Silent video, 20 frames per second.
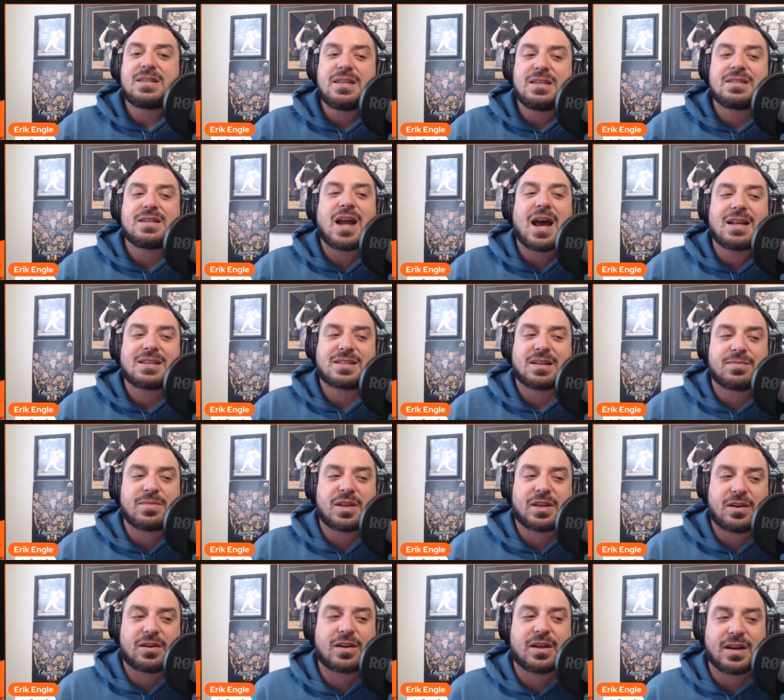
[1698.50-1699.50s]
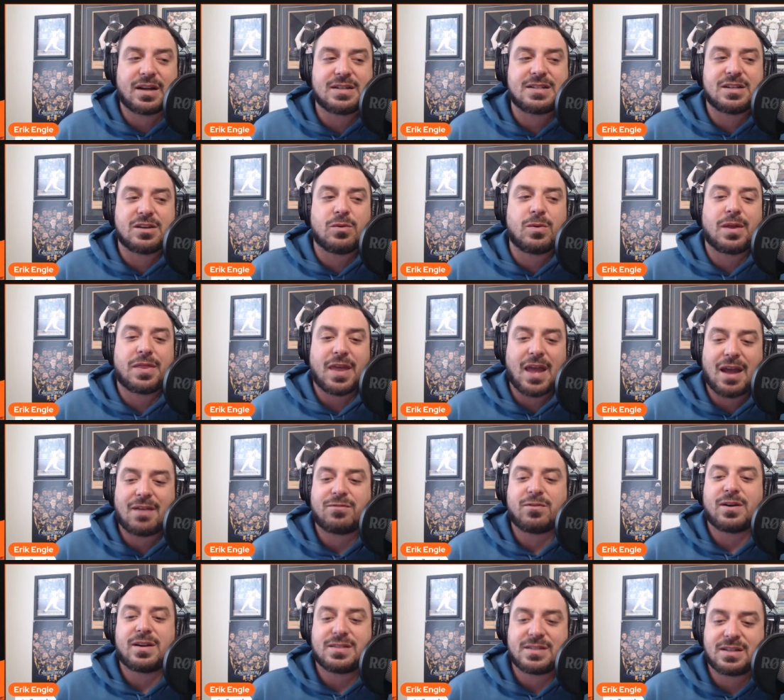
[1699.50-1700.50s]
not something you're going to deal with
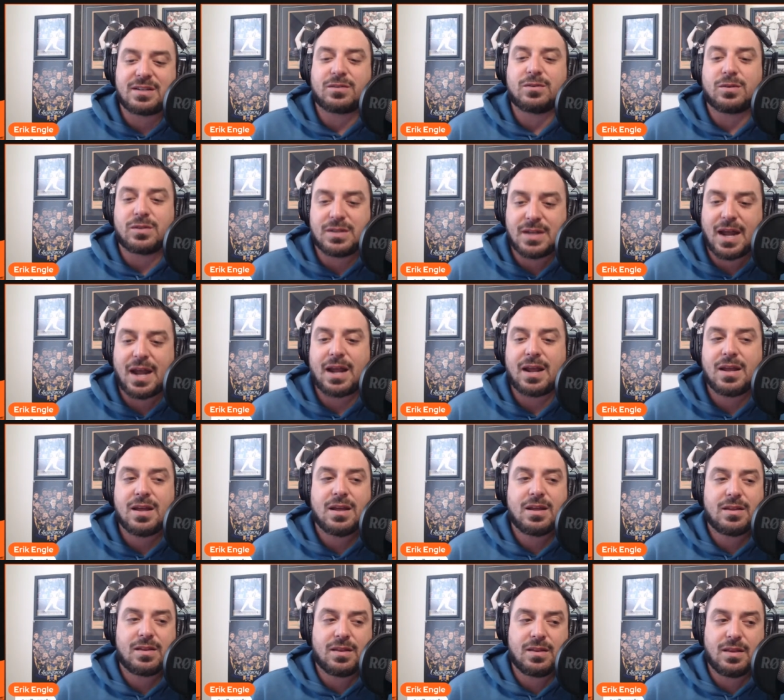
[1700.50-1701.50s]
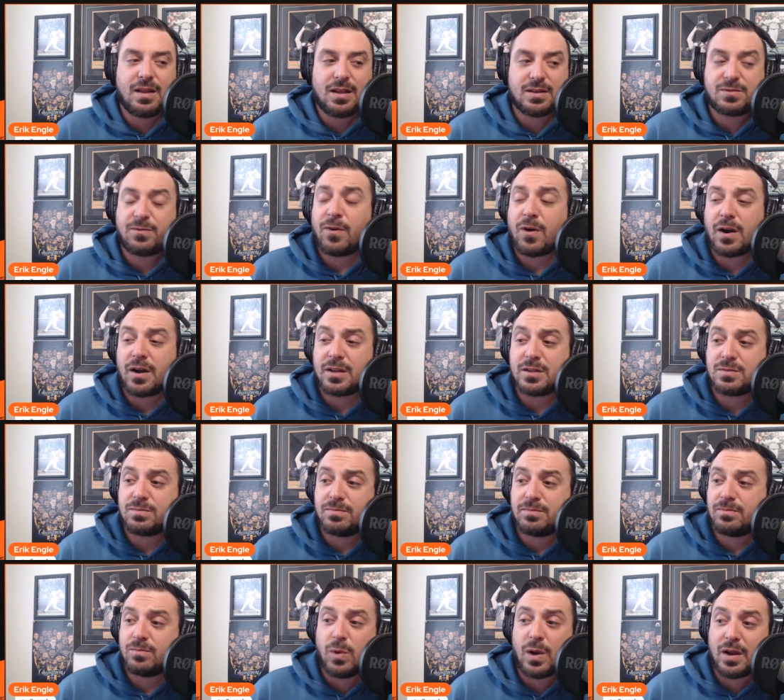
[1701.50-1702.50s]
every single day as far as
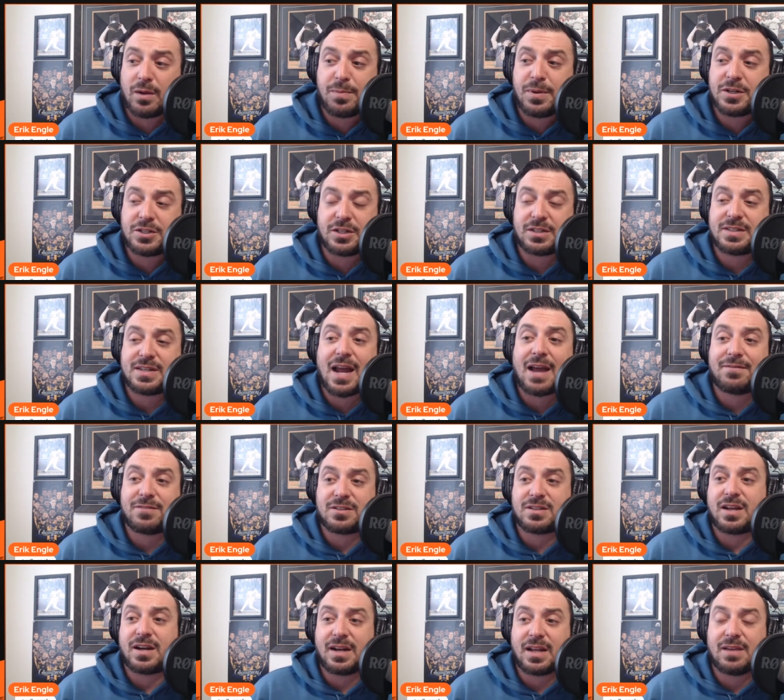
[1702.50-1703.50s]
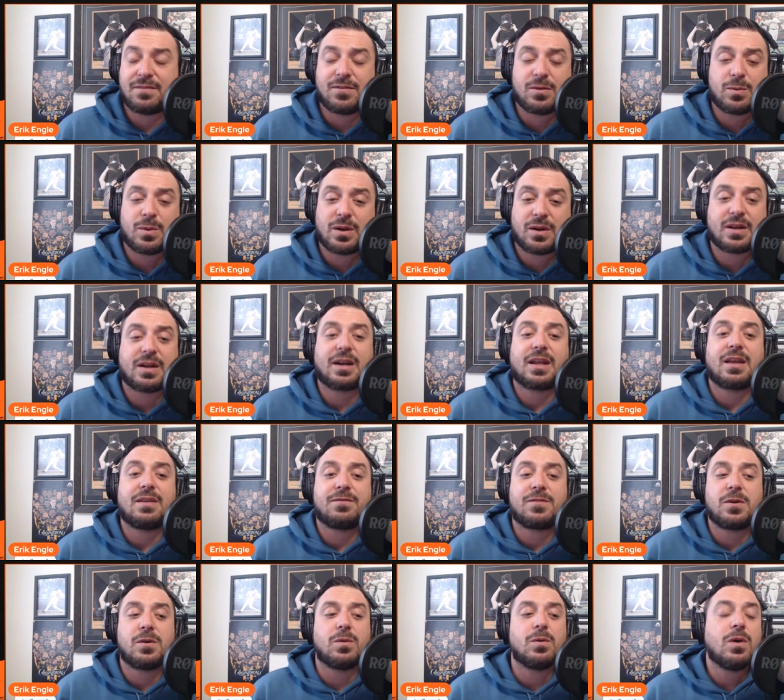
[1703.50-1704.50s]
what your pitching staff is going to give you. They're going to give
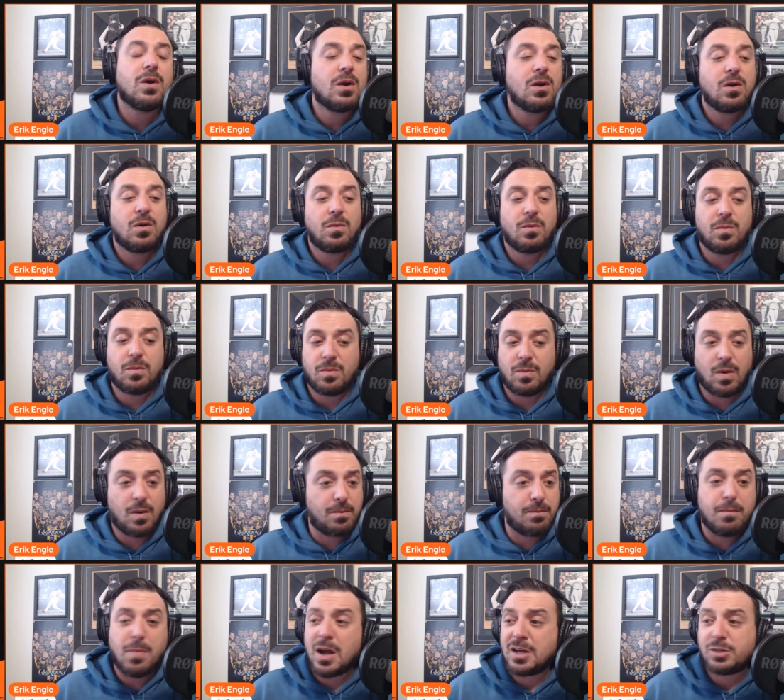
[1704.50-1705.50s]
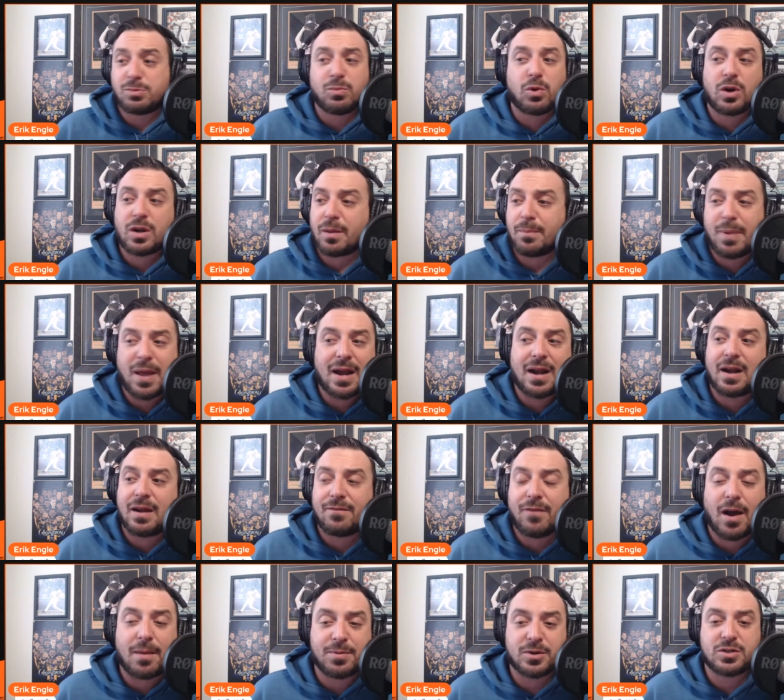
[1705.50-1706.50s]
you much more competitive
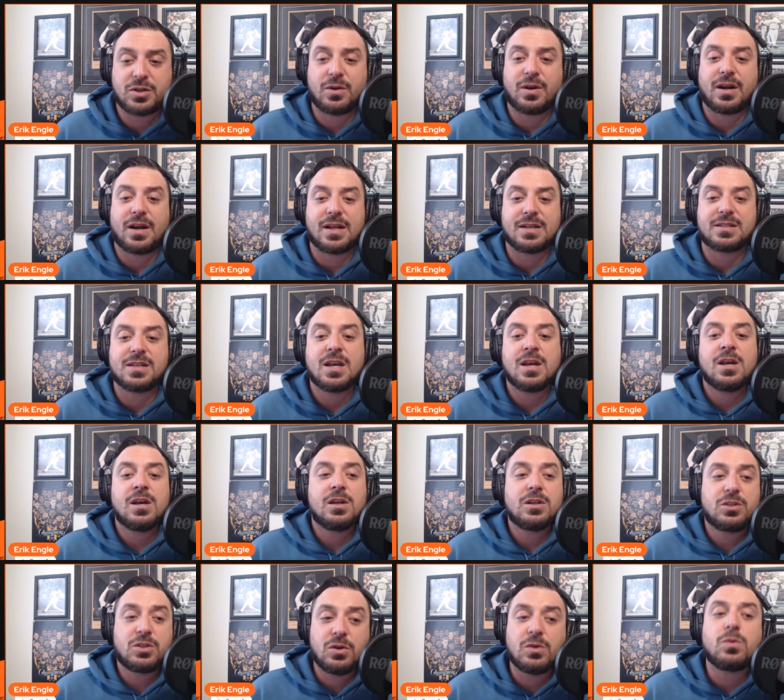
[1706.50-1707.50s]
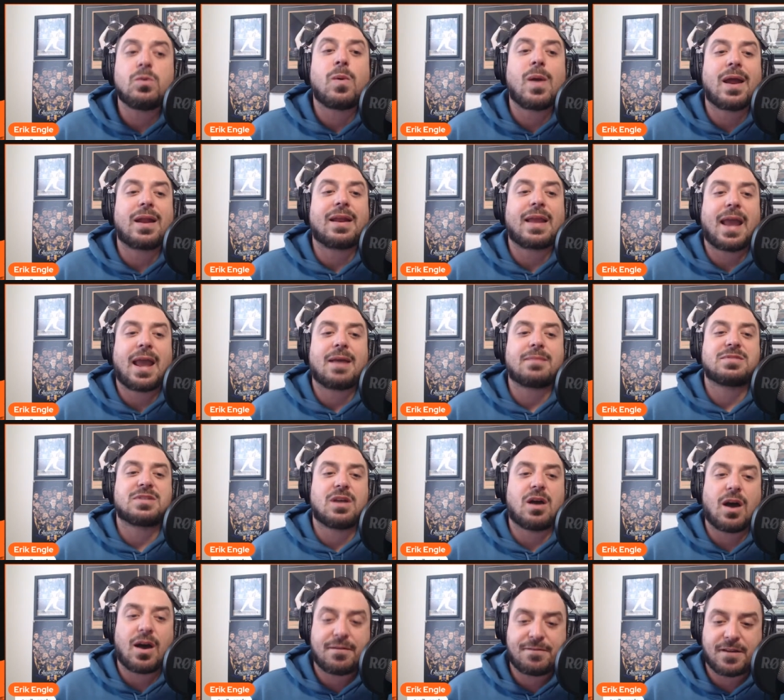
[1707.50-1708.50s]
opportunities to win games
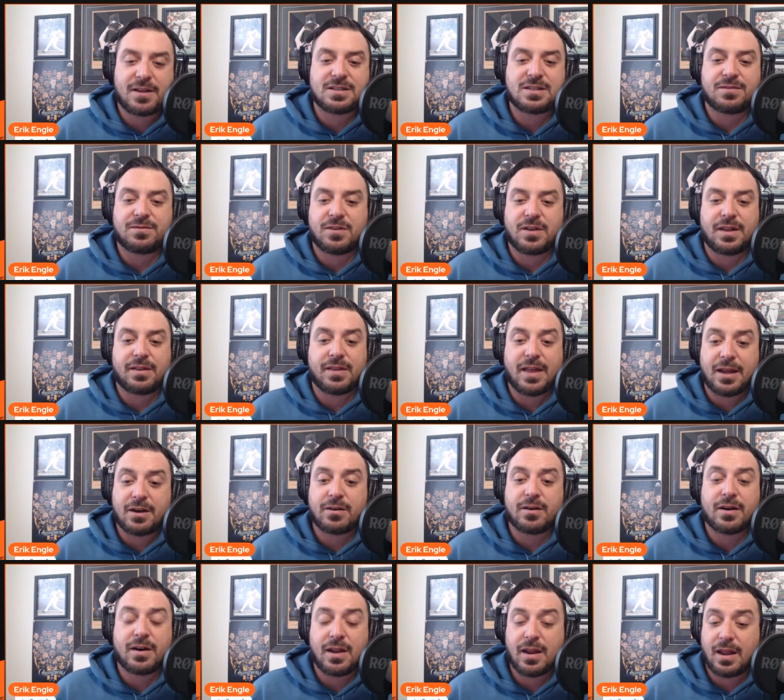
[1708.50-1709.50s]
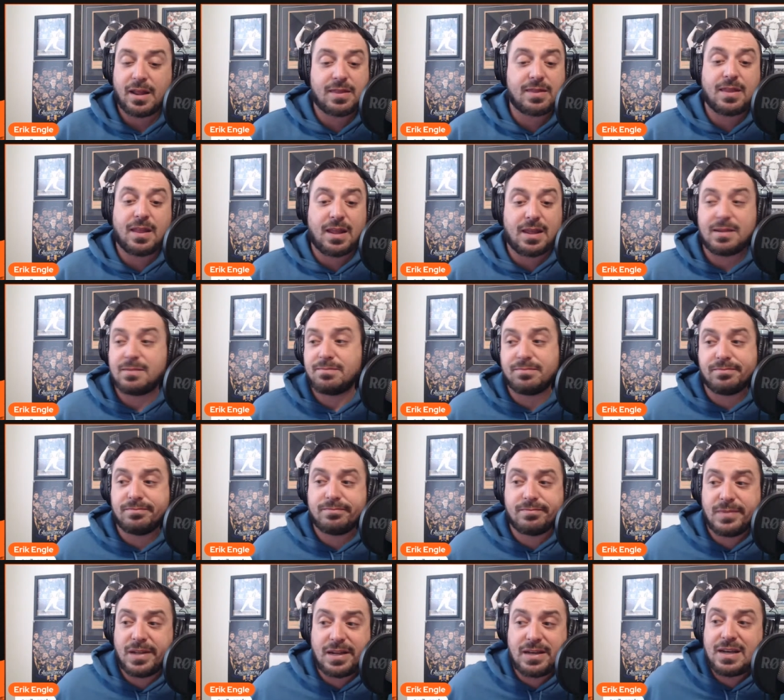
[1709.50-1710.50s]
offensively later in
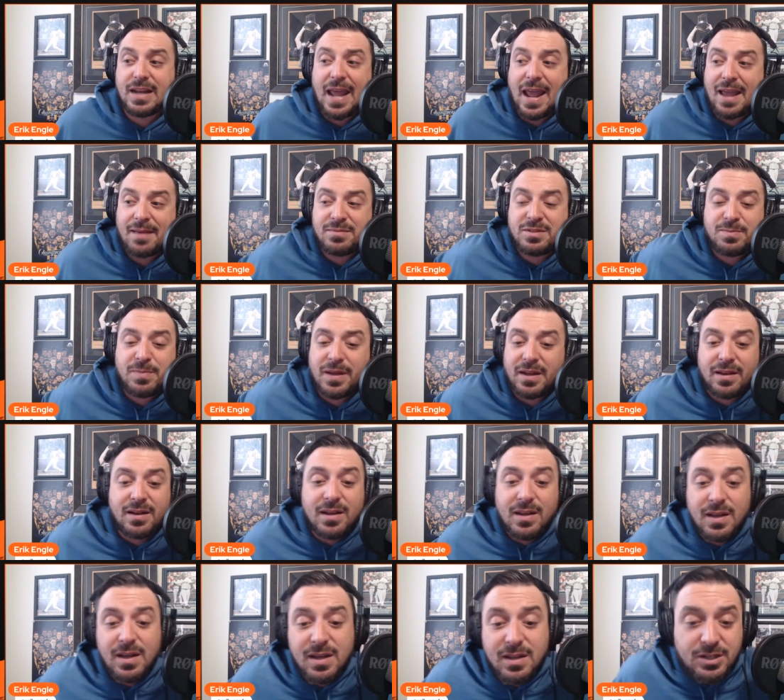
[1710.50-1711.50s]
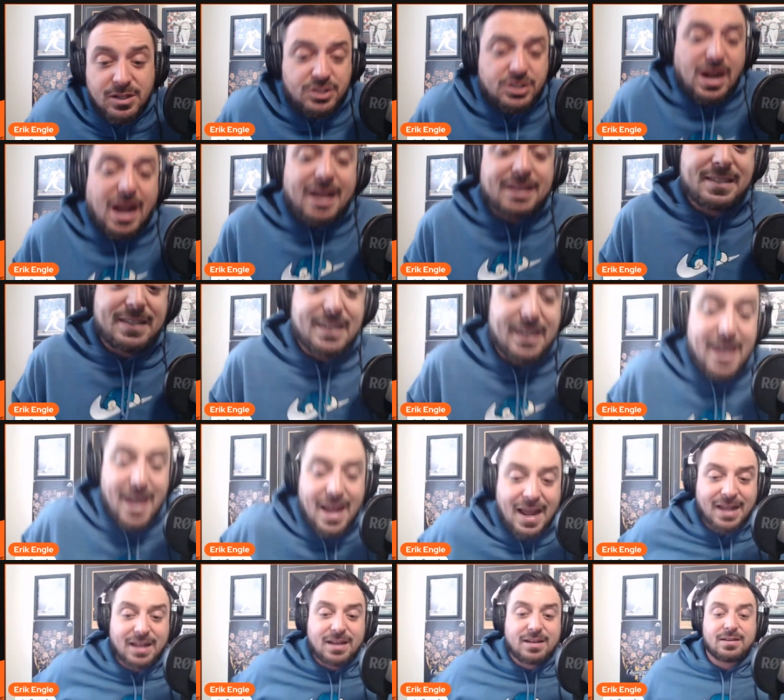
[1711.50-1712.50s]
games. But the Giants
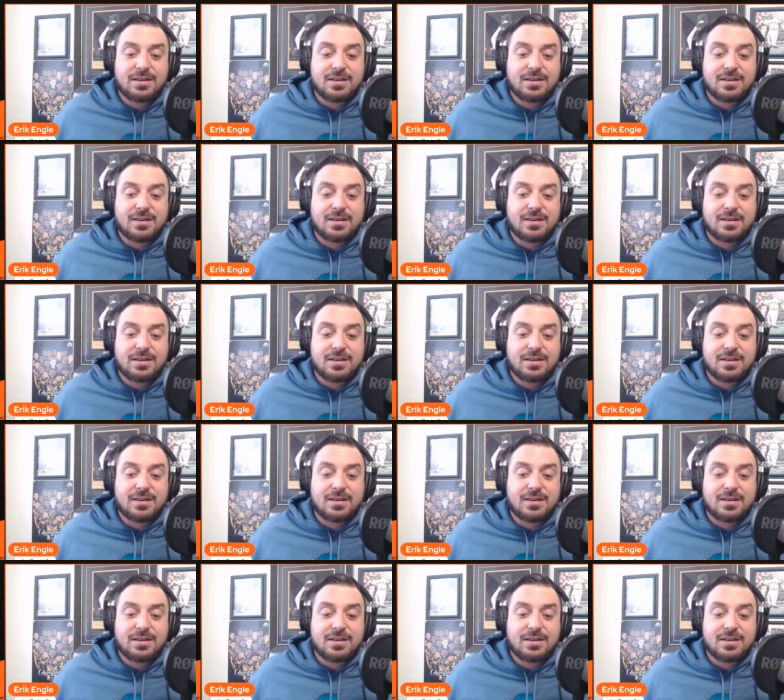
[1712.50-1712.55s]
today,